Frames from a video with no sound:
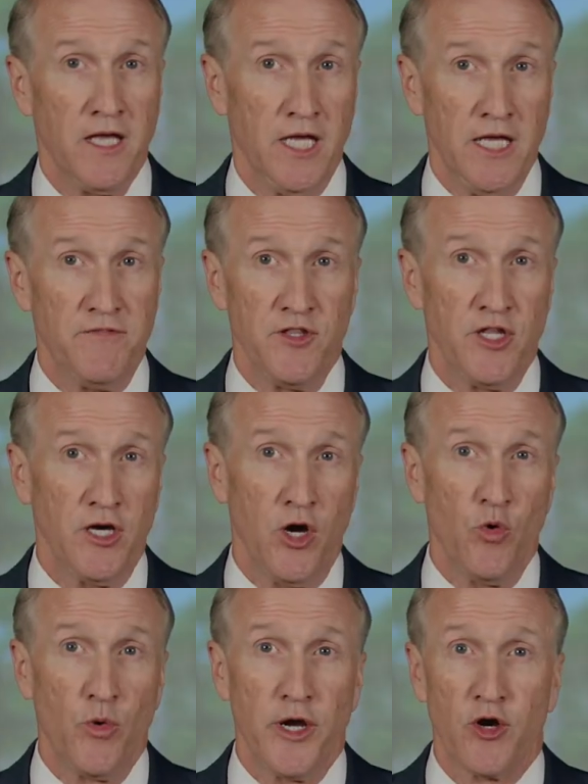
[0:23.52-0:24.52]
Even
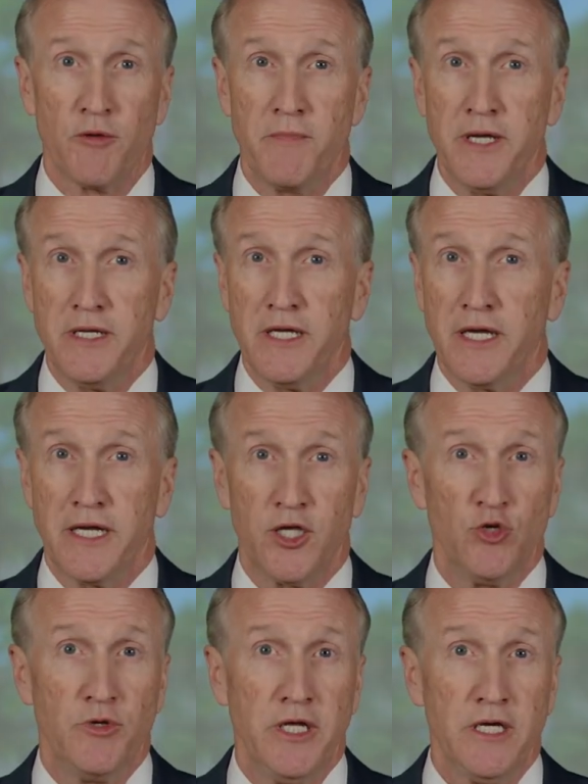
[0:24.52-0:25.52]
though we are meeting in a
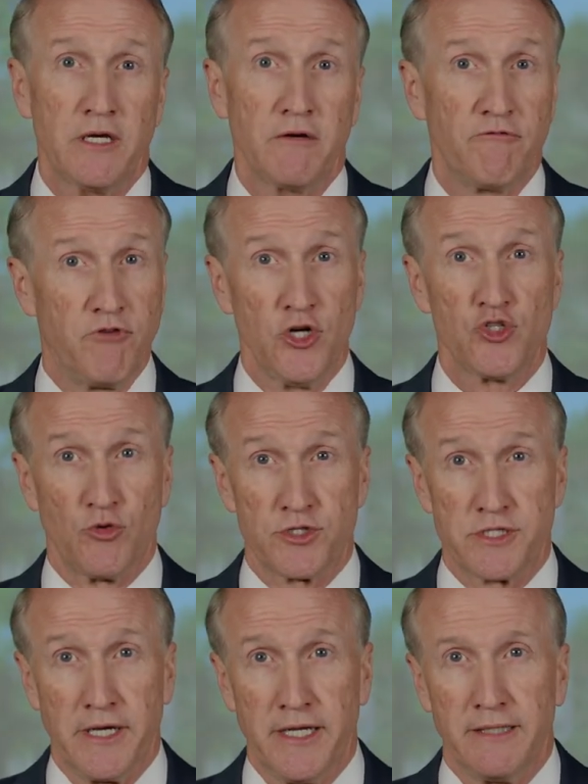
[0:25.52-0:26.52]
unique virtual
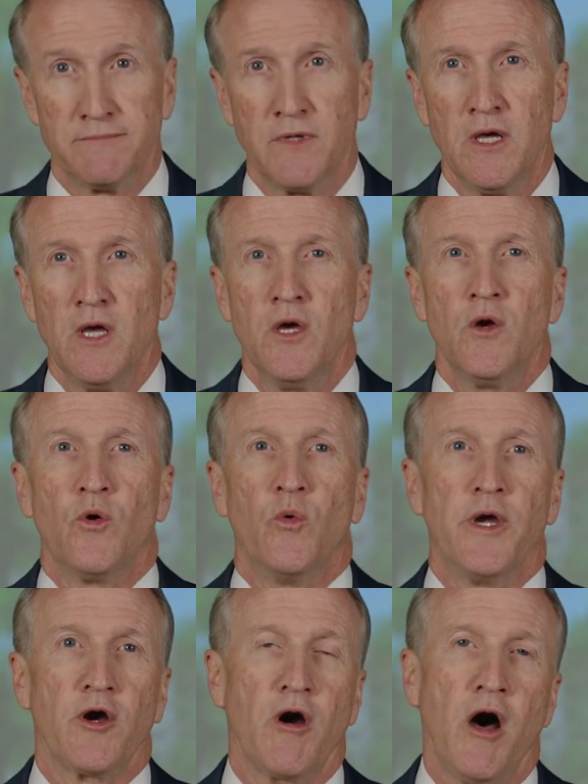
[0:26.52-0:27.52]
setting,
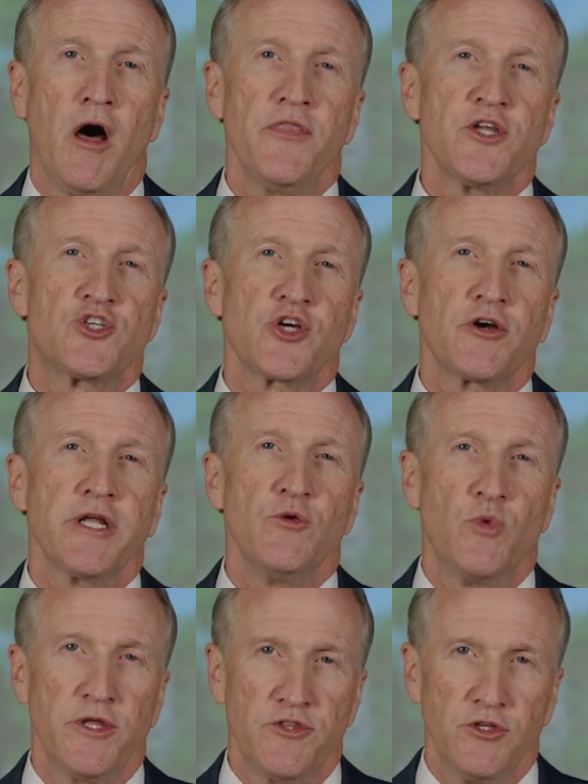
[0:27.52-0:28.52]
we are on the journey
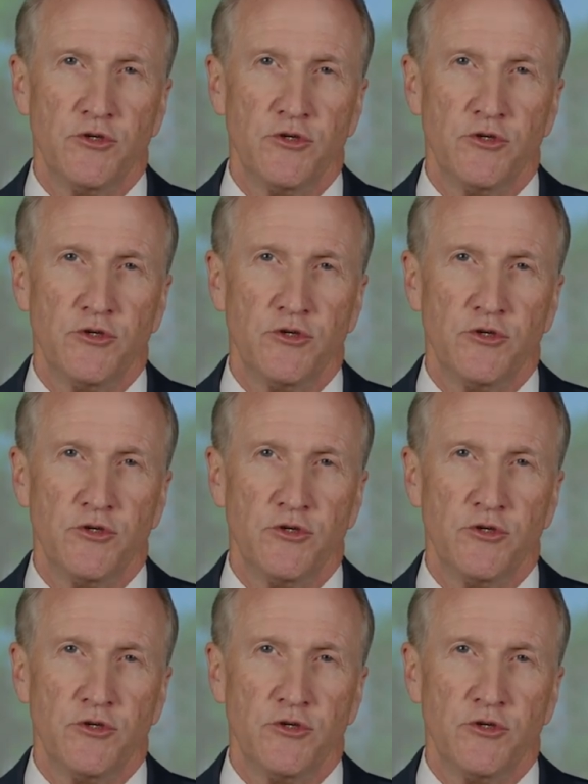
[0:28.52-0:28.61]
with